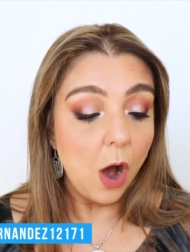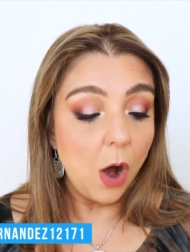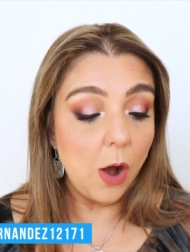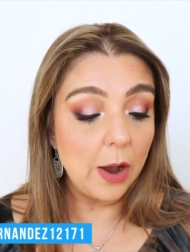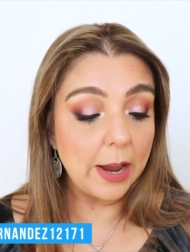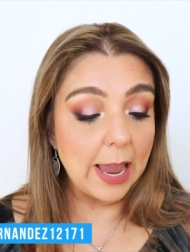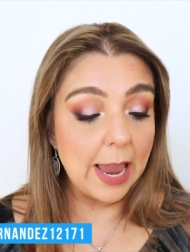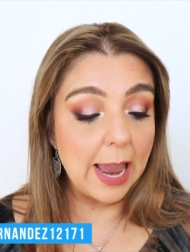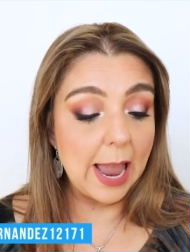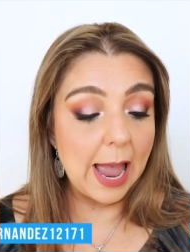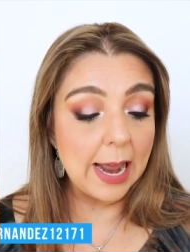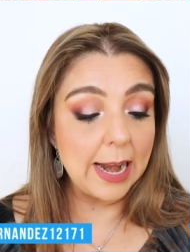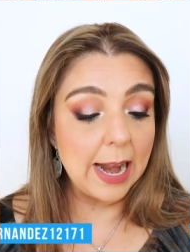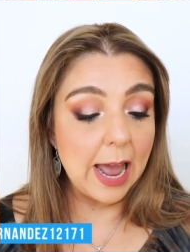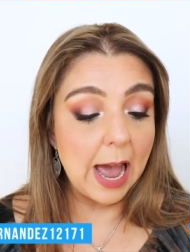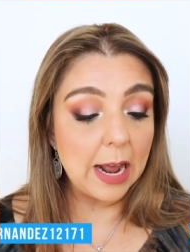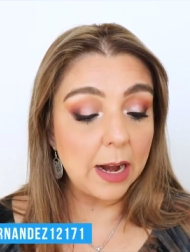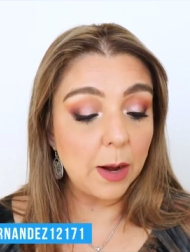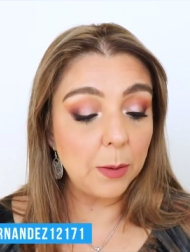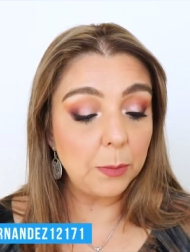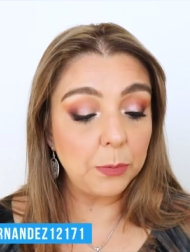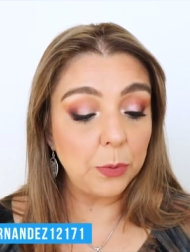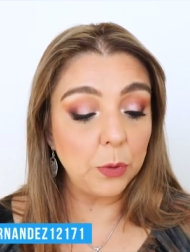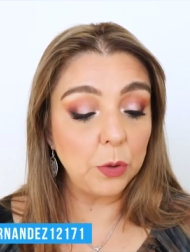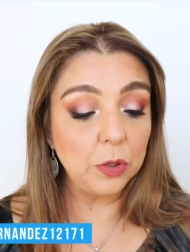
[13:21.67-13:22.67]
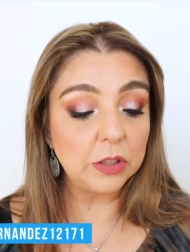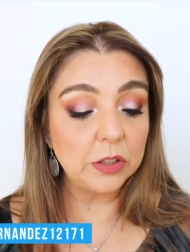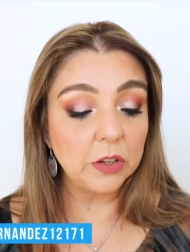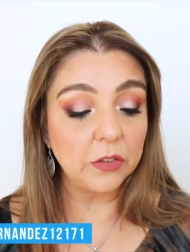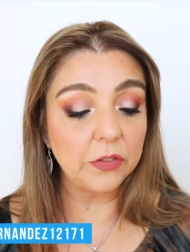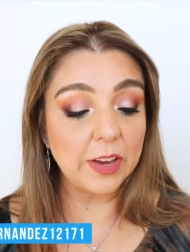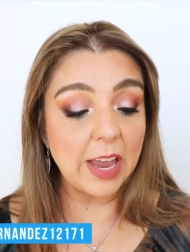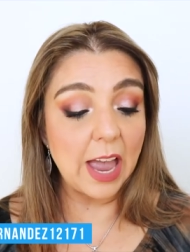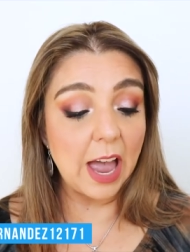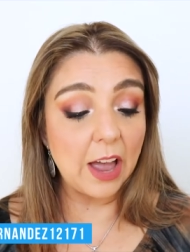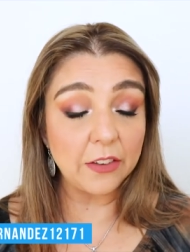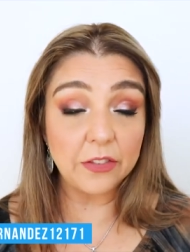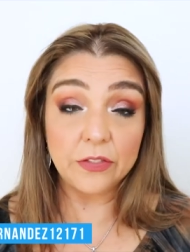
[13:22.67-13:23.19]
Okay, an added boost
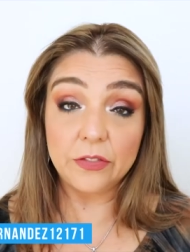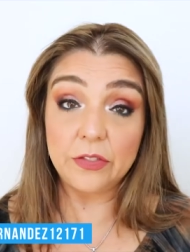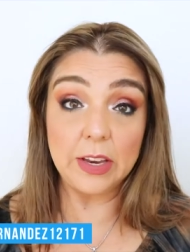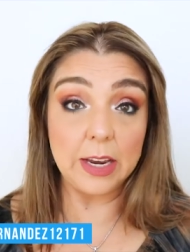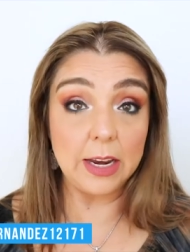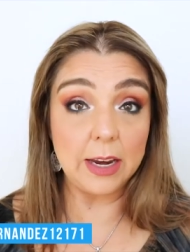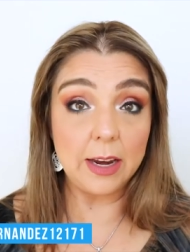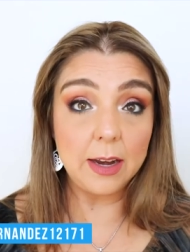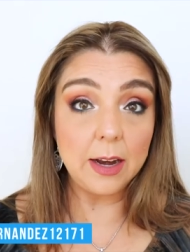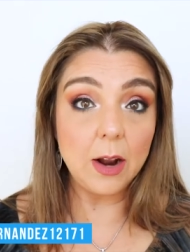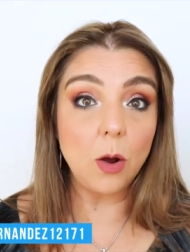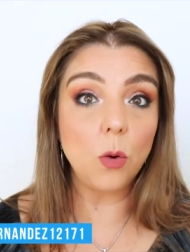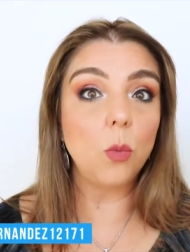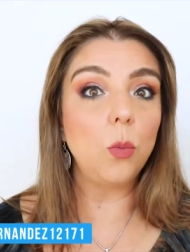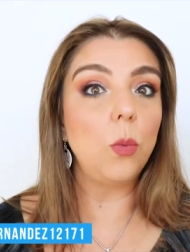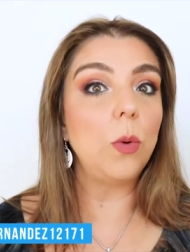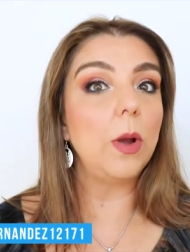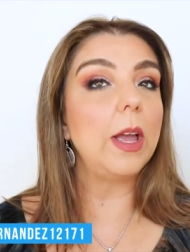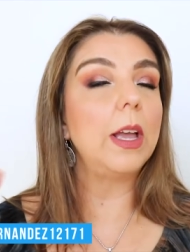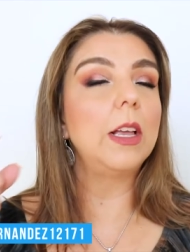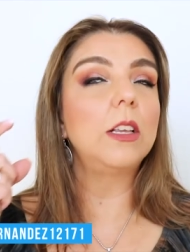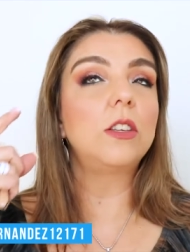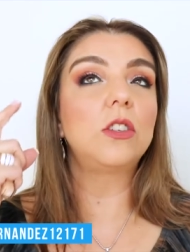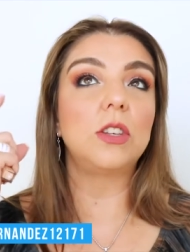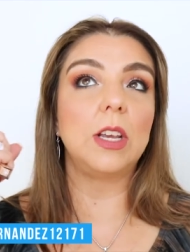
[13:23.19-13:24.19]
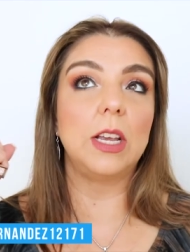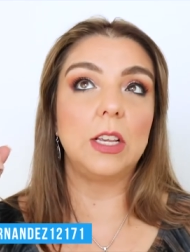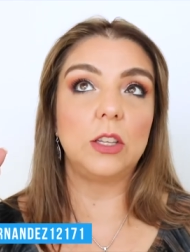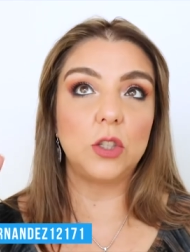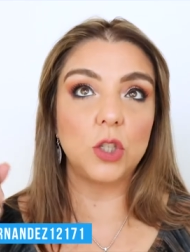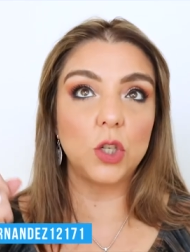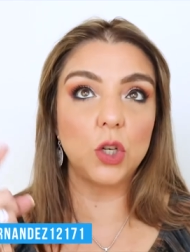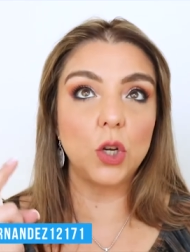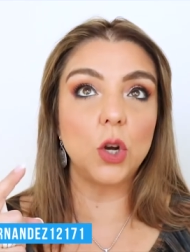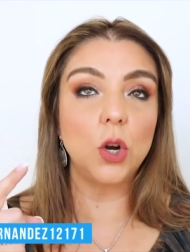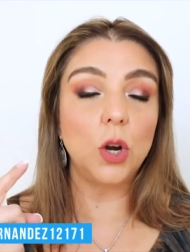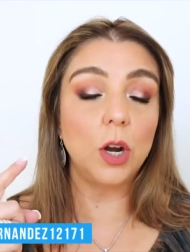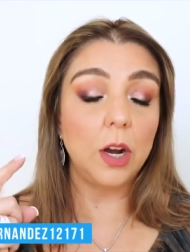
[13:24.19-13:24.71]
of caffeine, which is
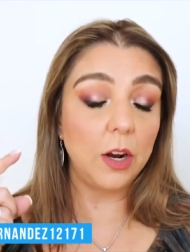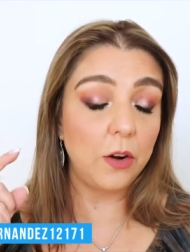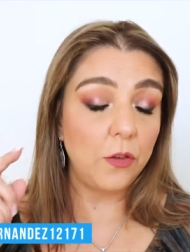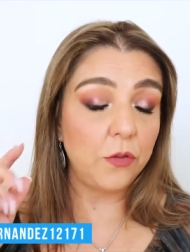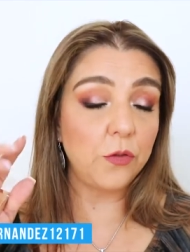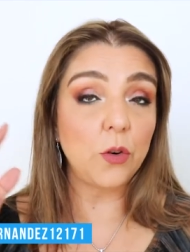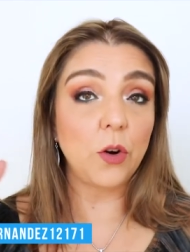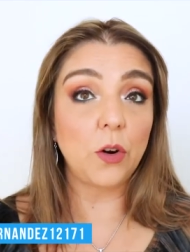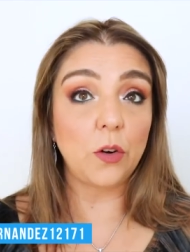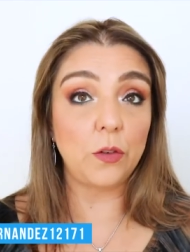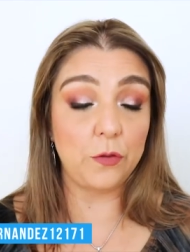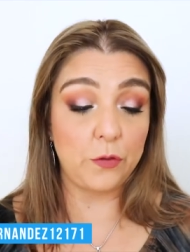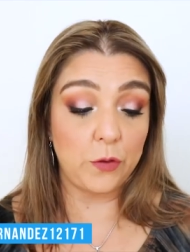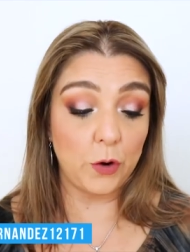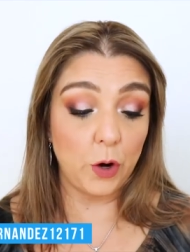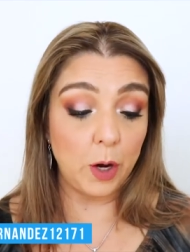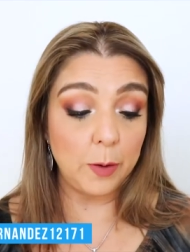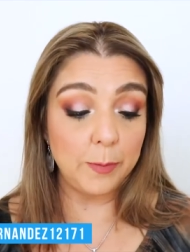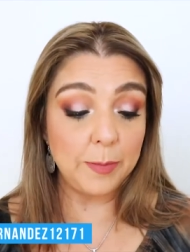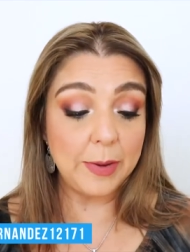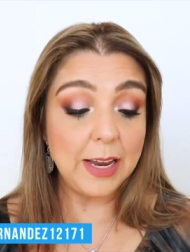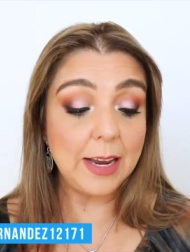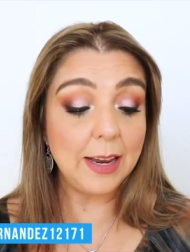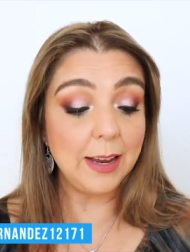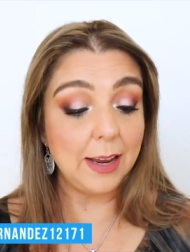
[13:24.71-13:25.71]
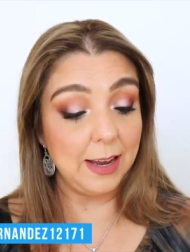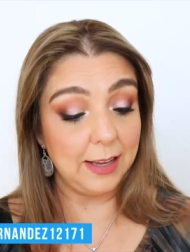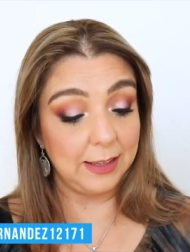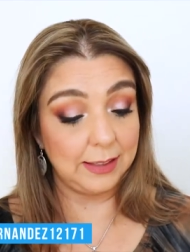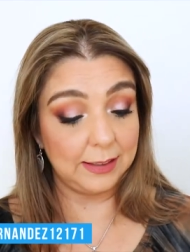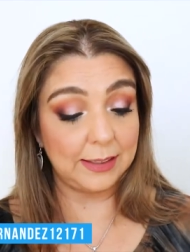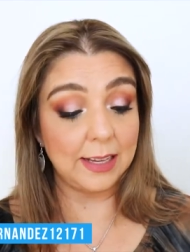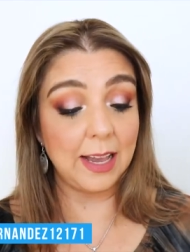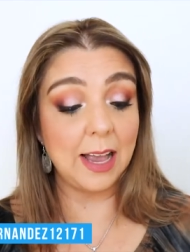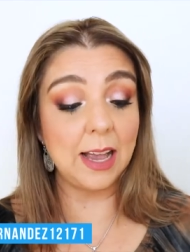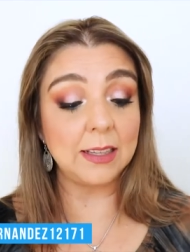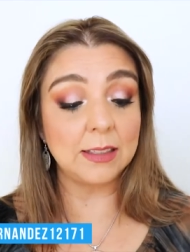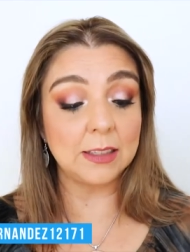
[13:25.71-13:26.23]
good for firming. It
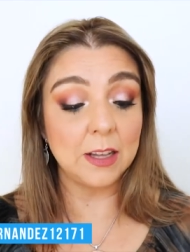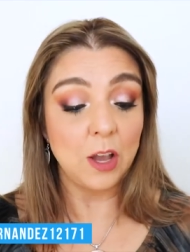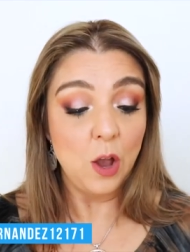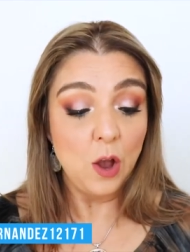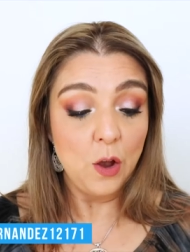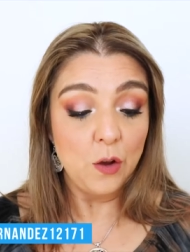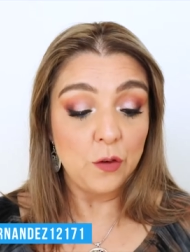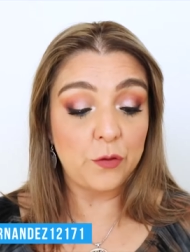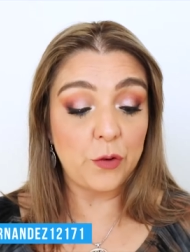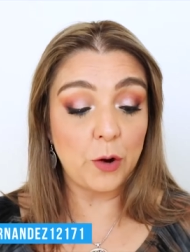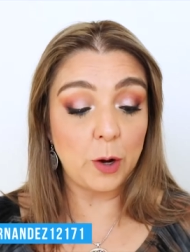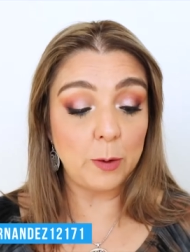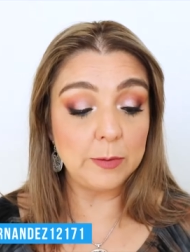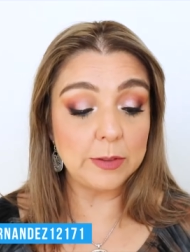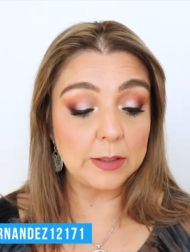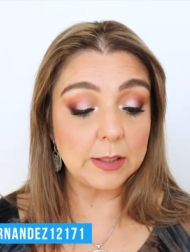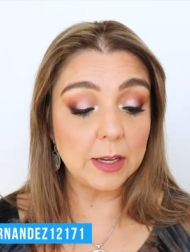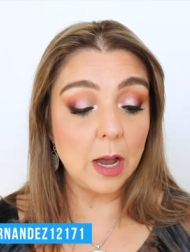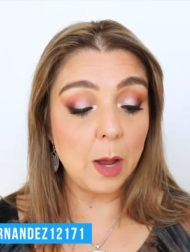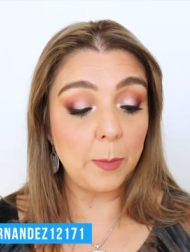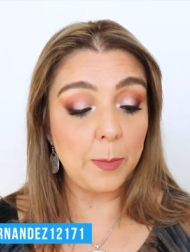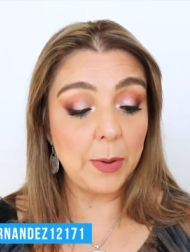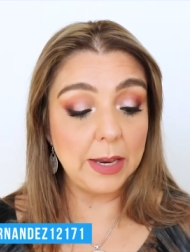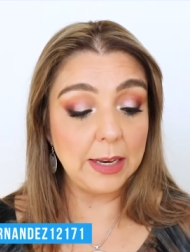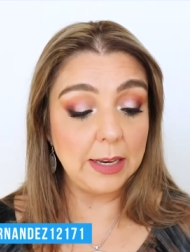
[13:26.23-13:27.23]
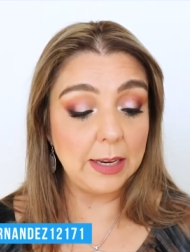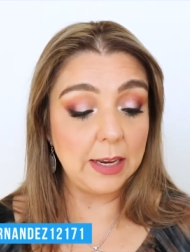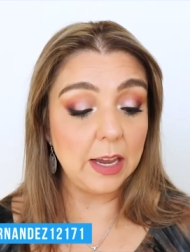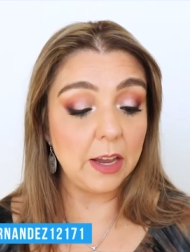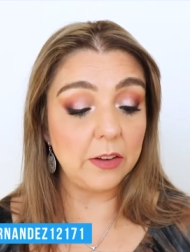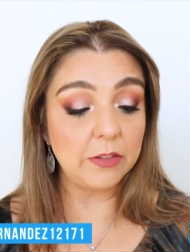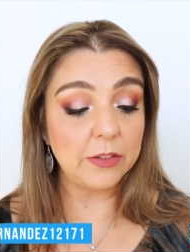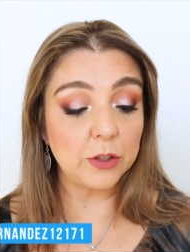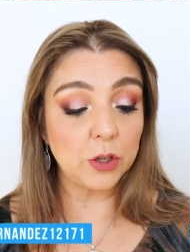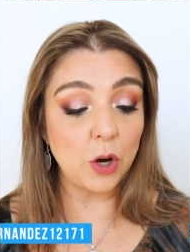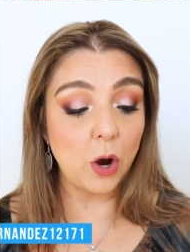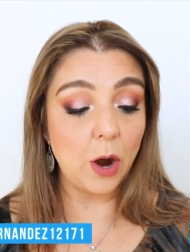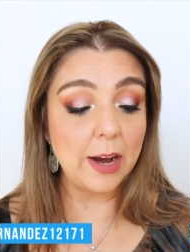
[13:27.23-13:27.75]
says, firms up and
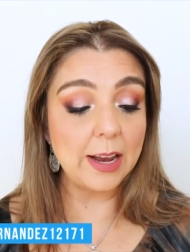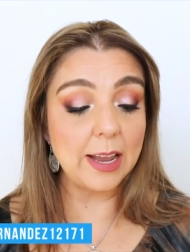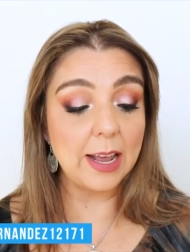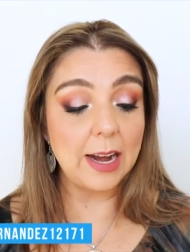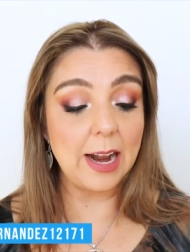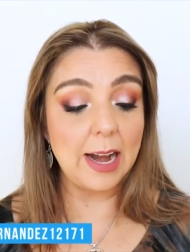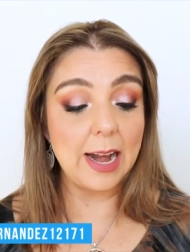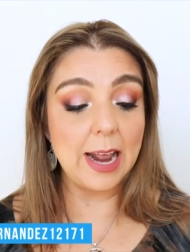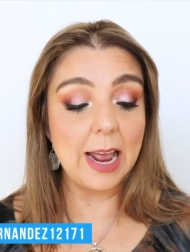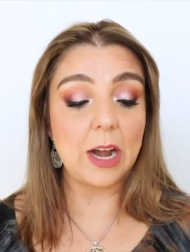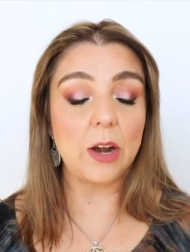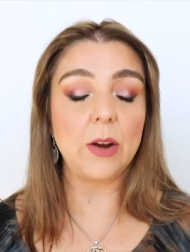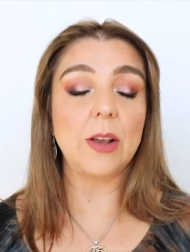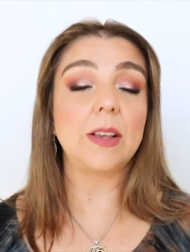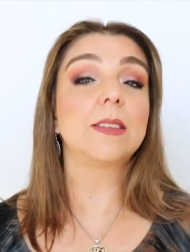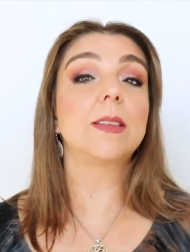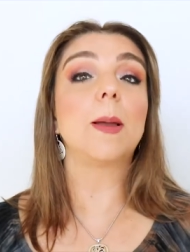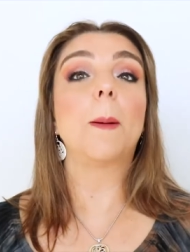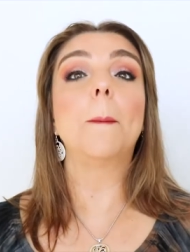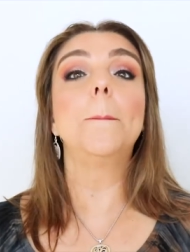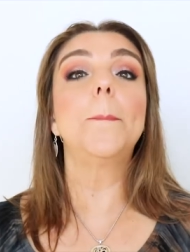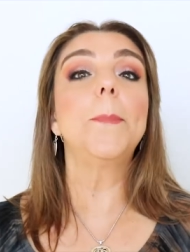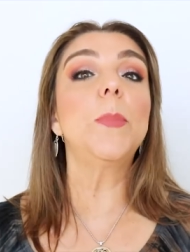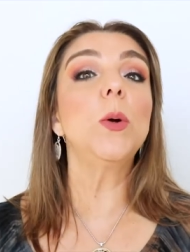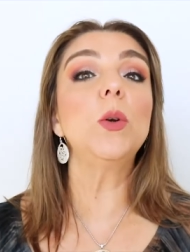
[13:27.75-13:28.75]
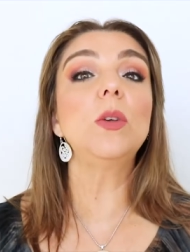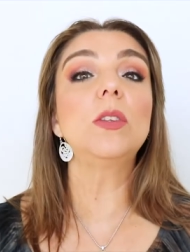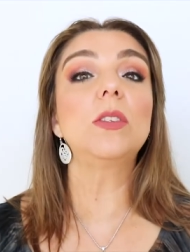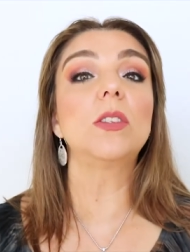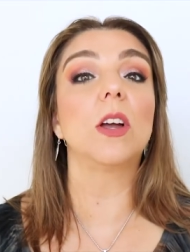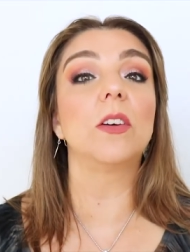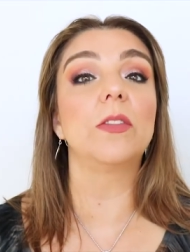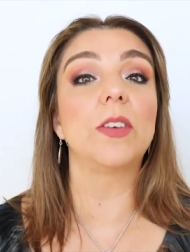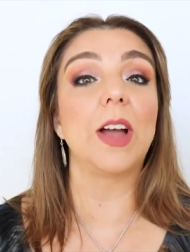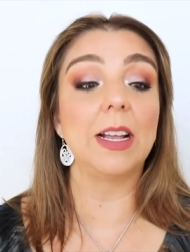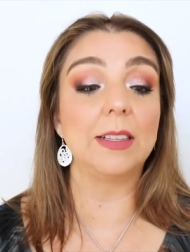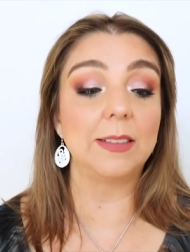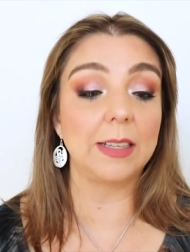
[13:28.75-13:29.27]
give targeted areas a boost
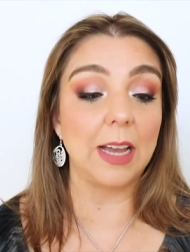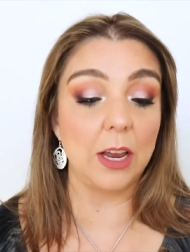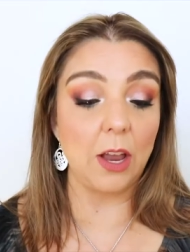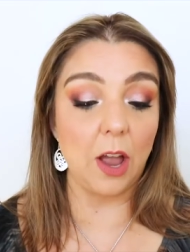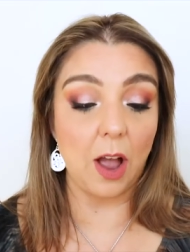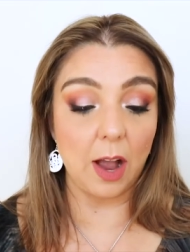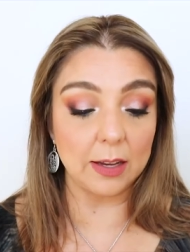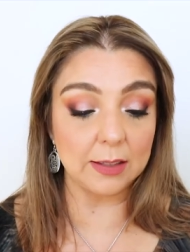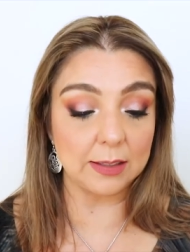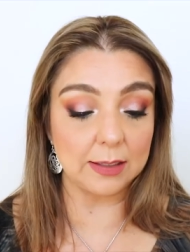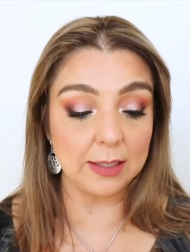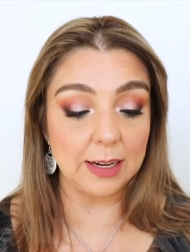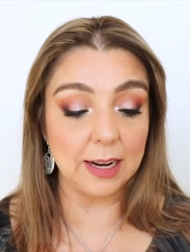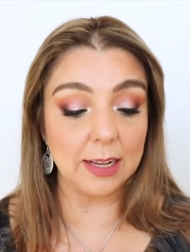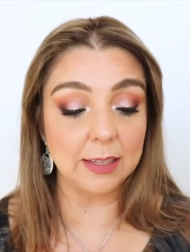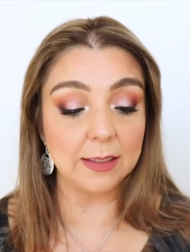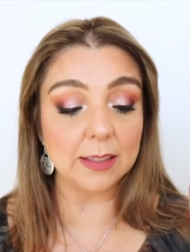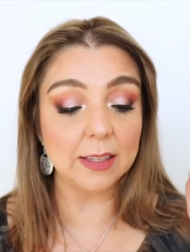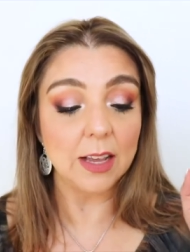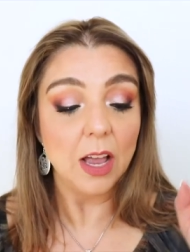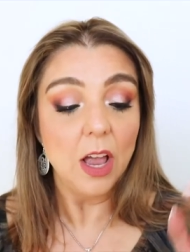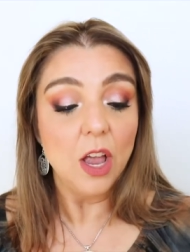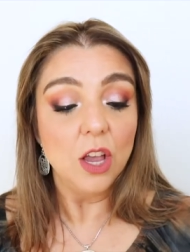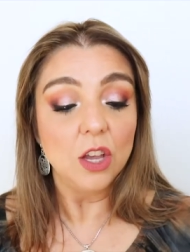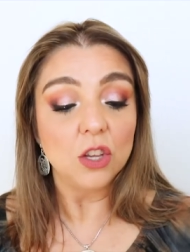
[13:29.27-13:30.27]
of antioxidants.